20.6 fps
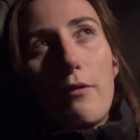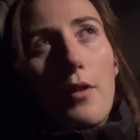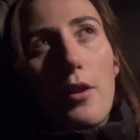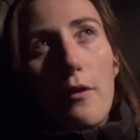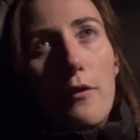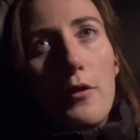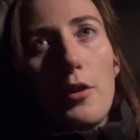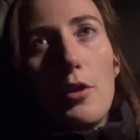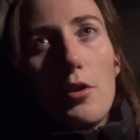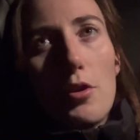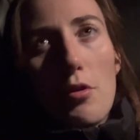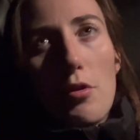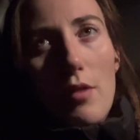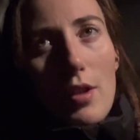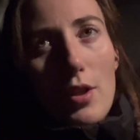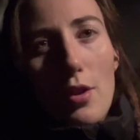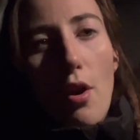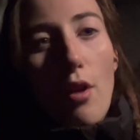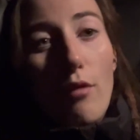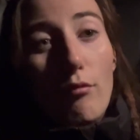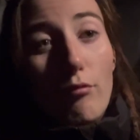future is
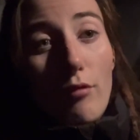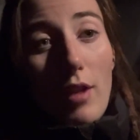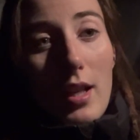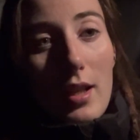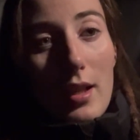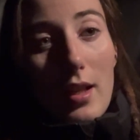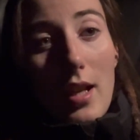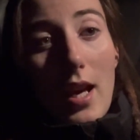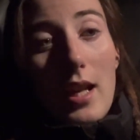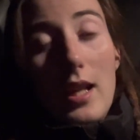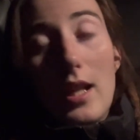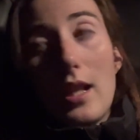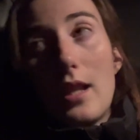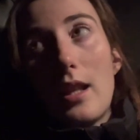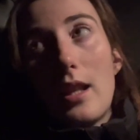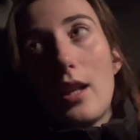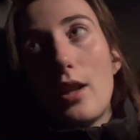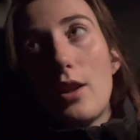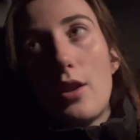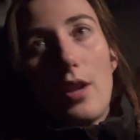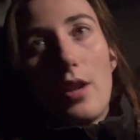not written.
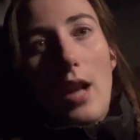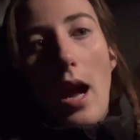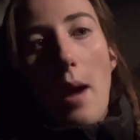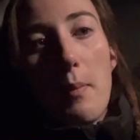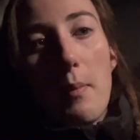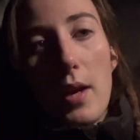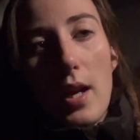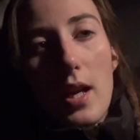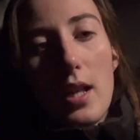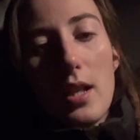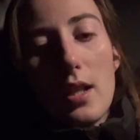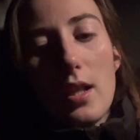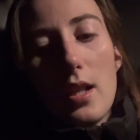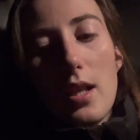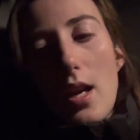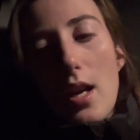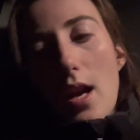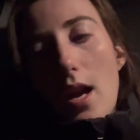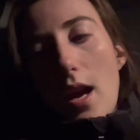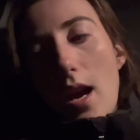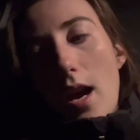Anything could happen.
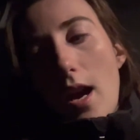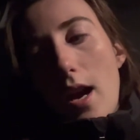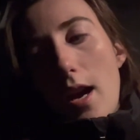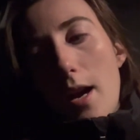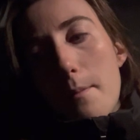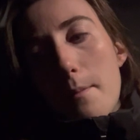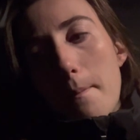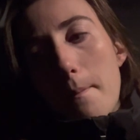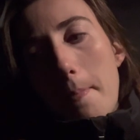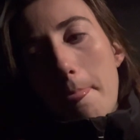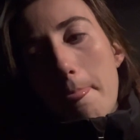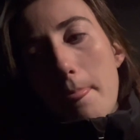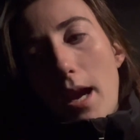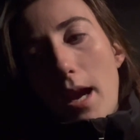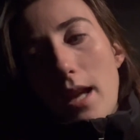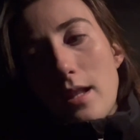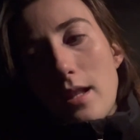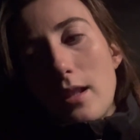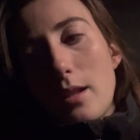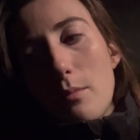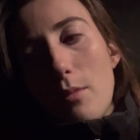I
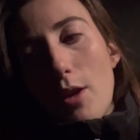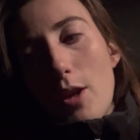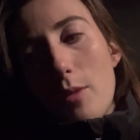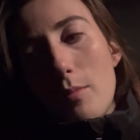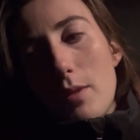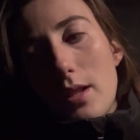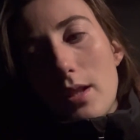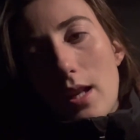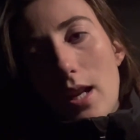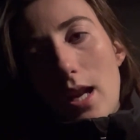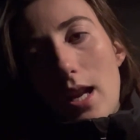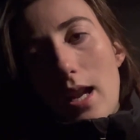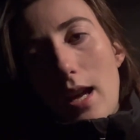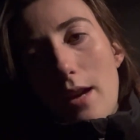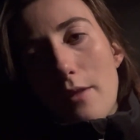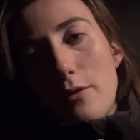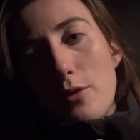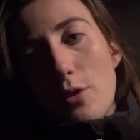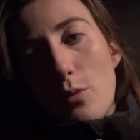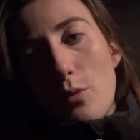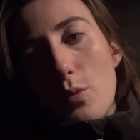think the moment that I
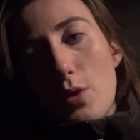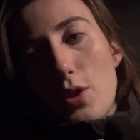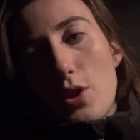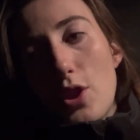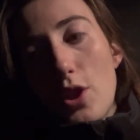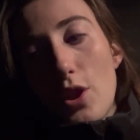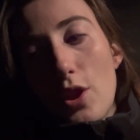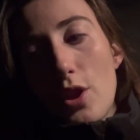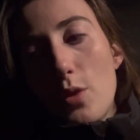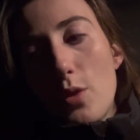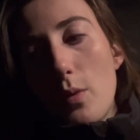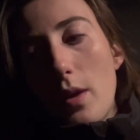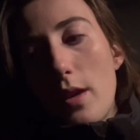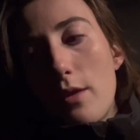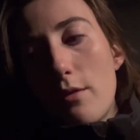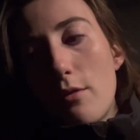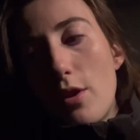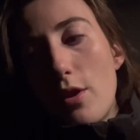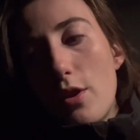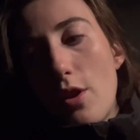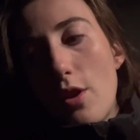left on was good. Whether
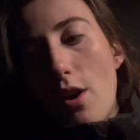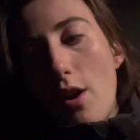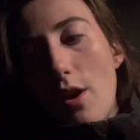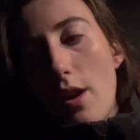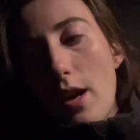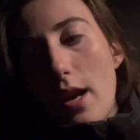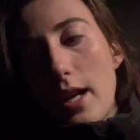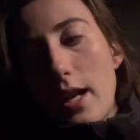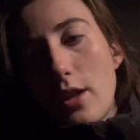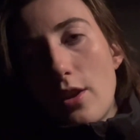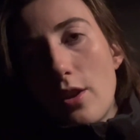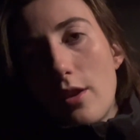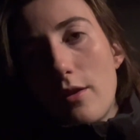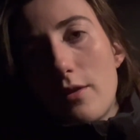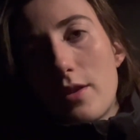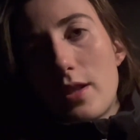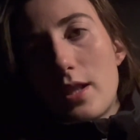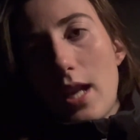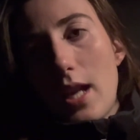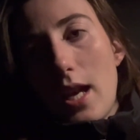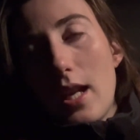or not I could have
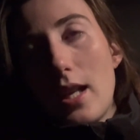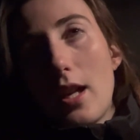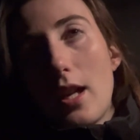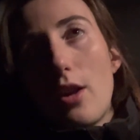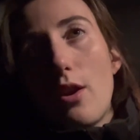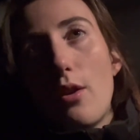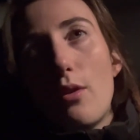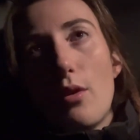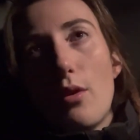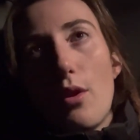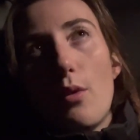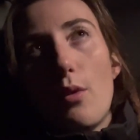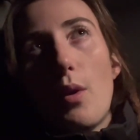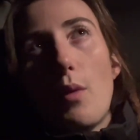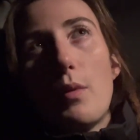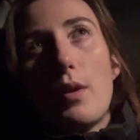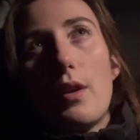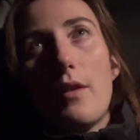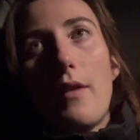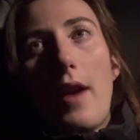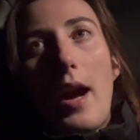stayed, I don't know what
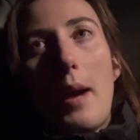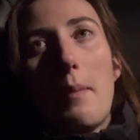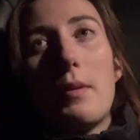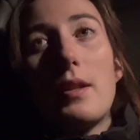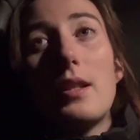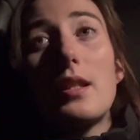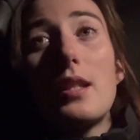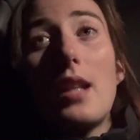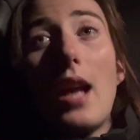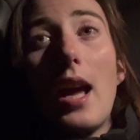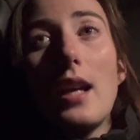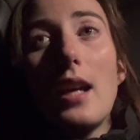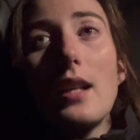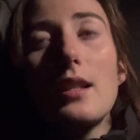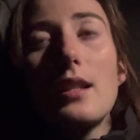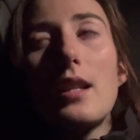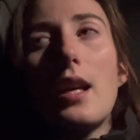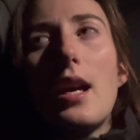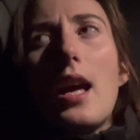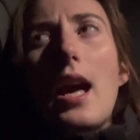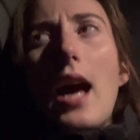would have happened
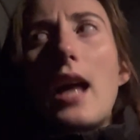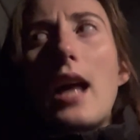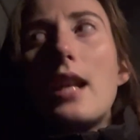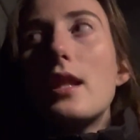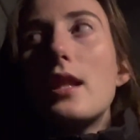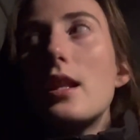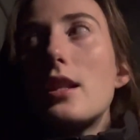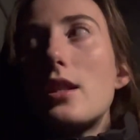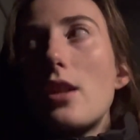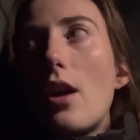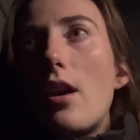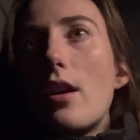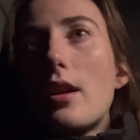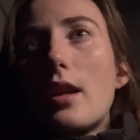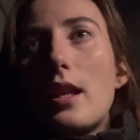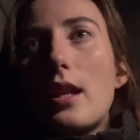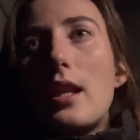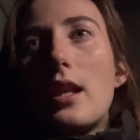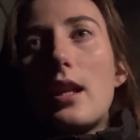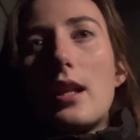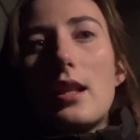next. And in the dark,
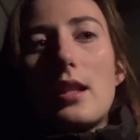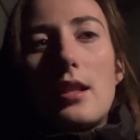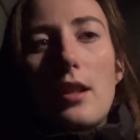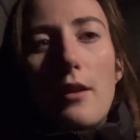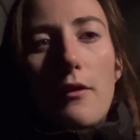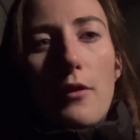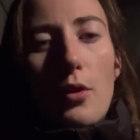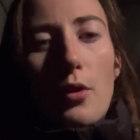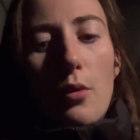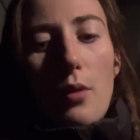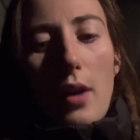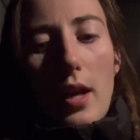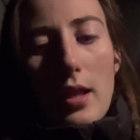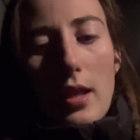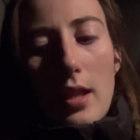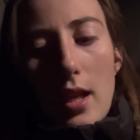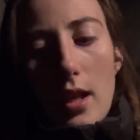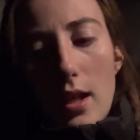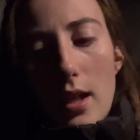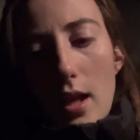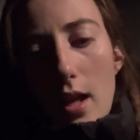I think it's difficult. I
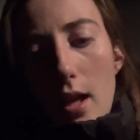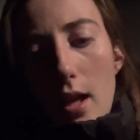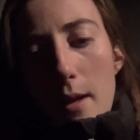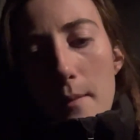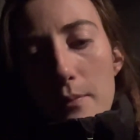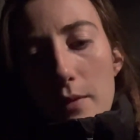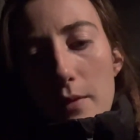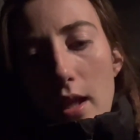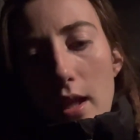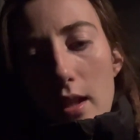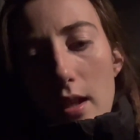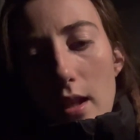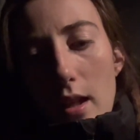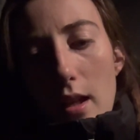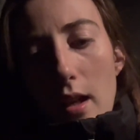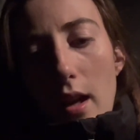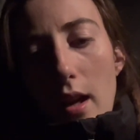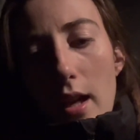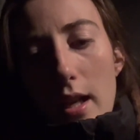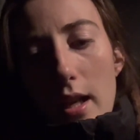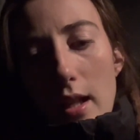think in the
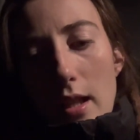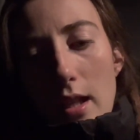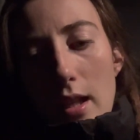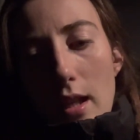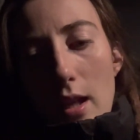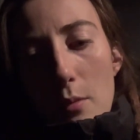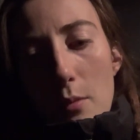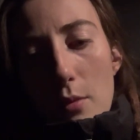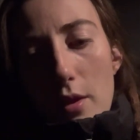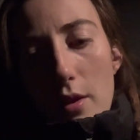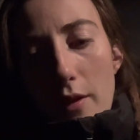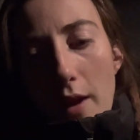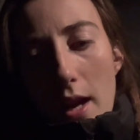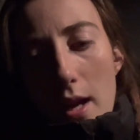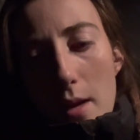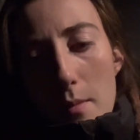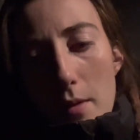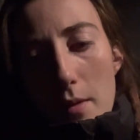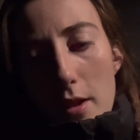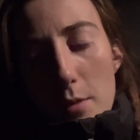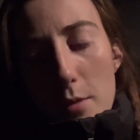light, I think I would have had
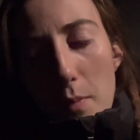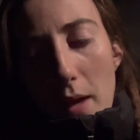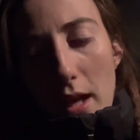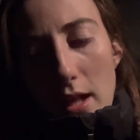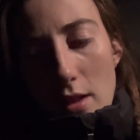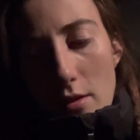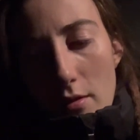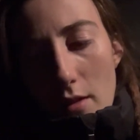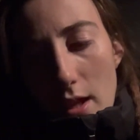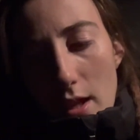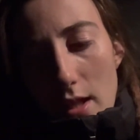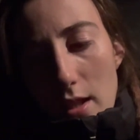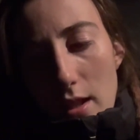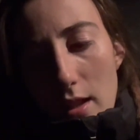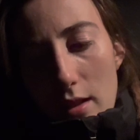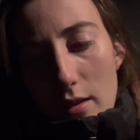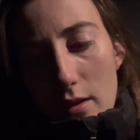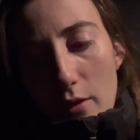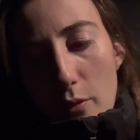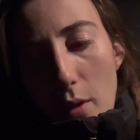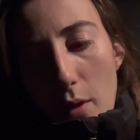a much better
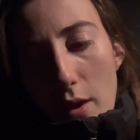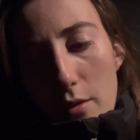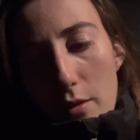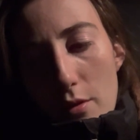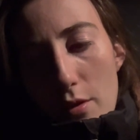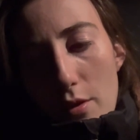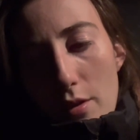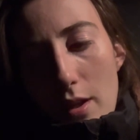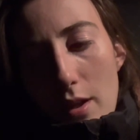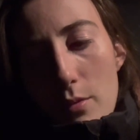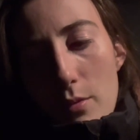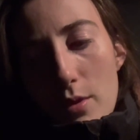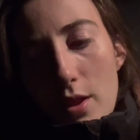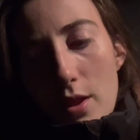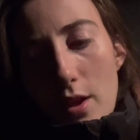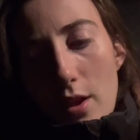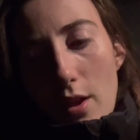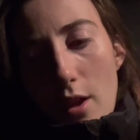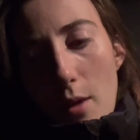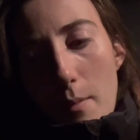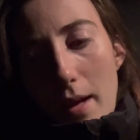idea of whether or not he was
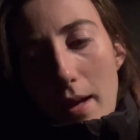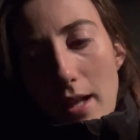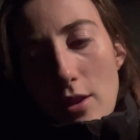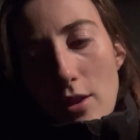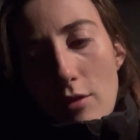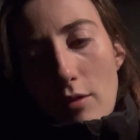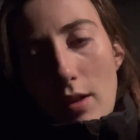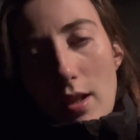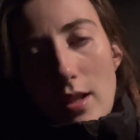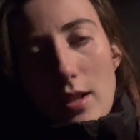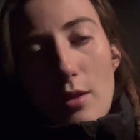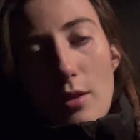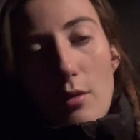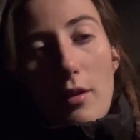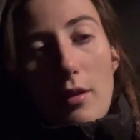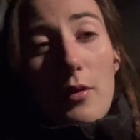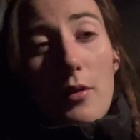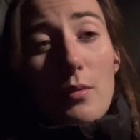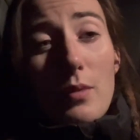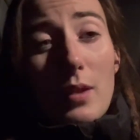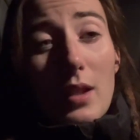going to go back to grazing or
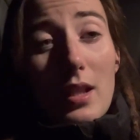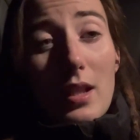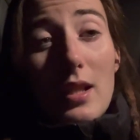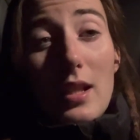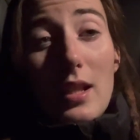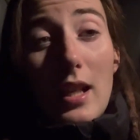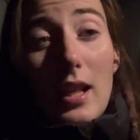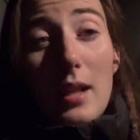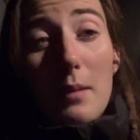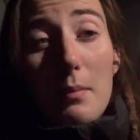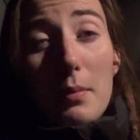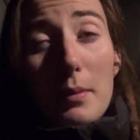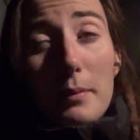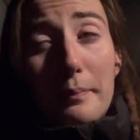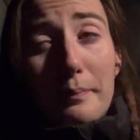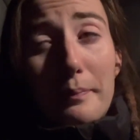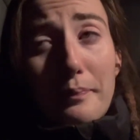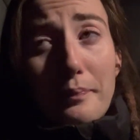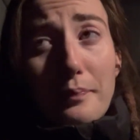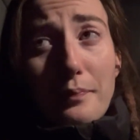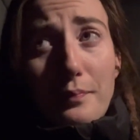if he was going to sleep,
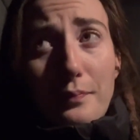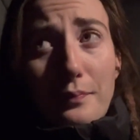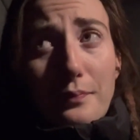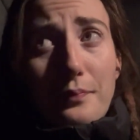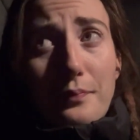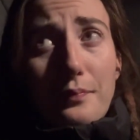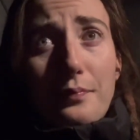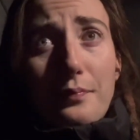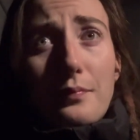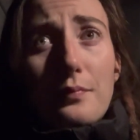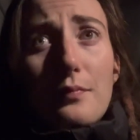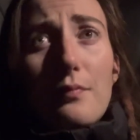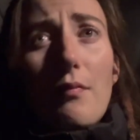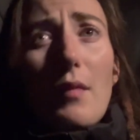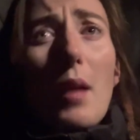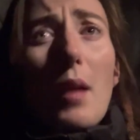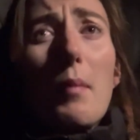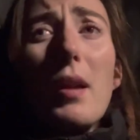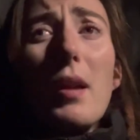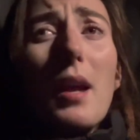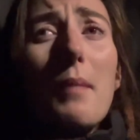
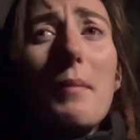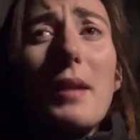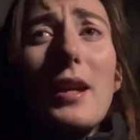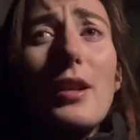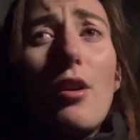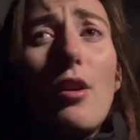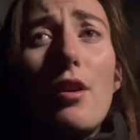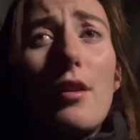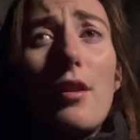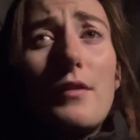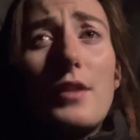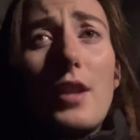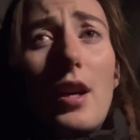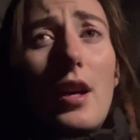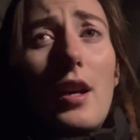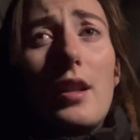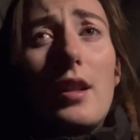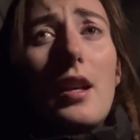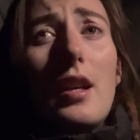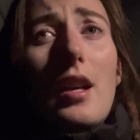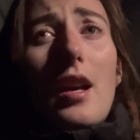but I may not have
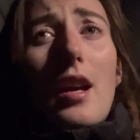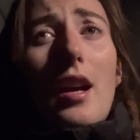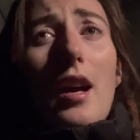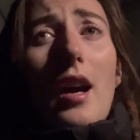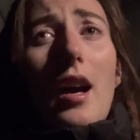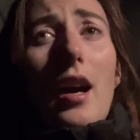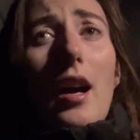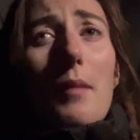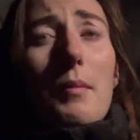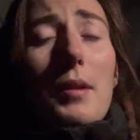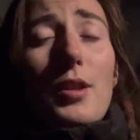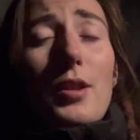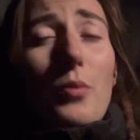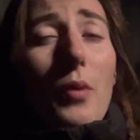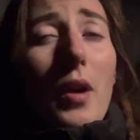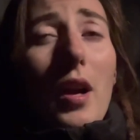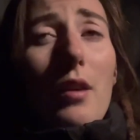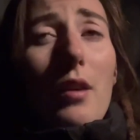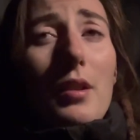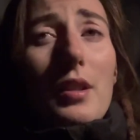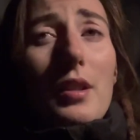done. As
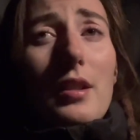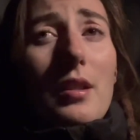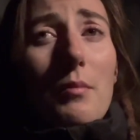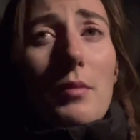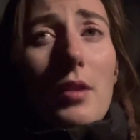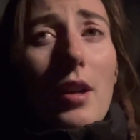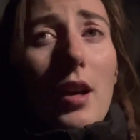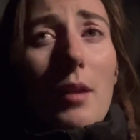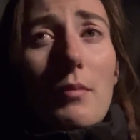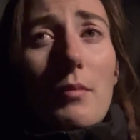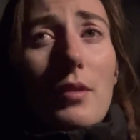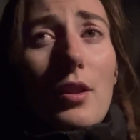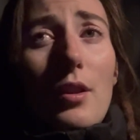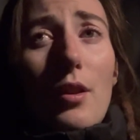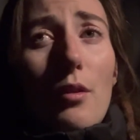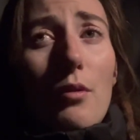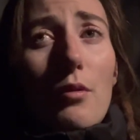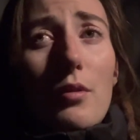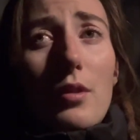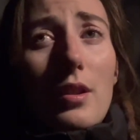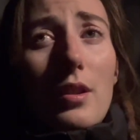well, and sometimes, you
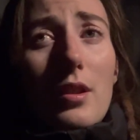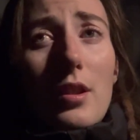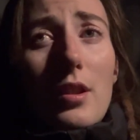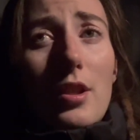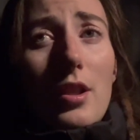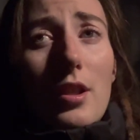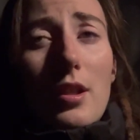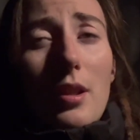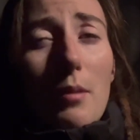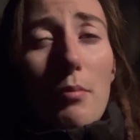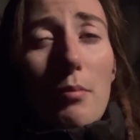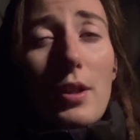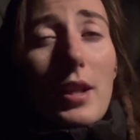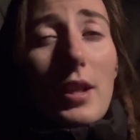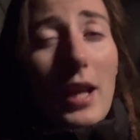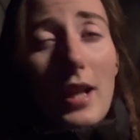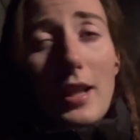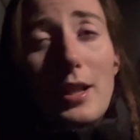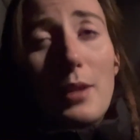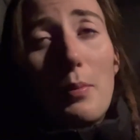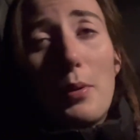know, horses are just
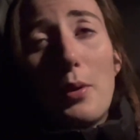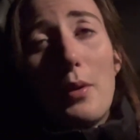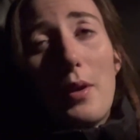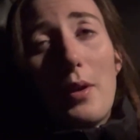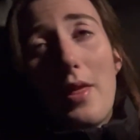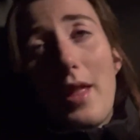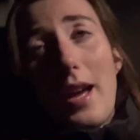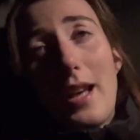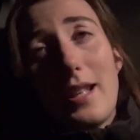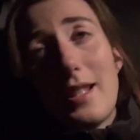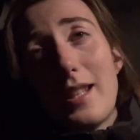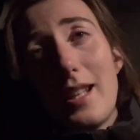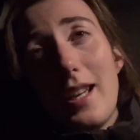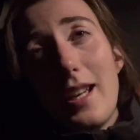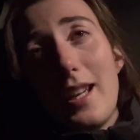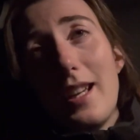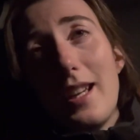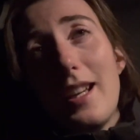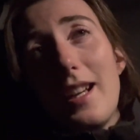unpredictable, and that's it.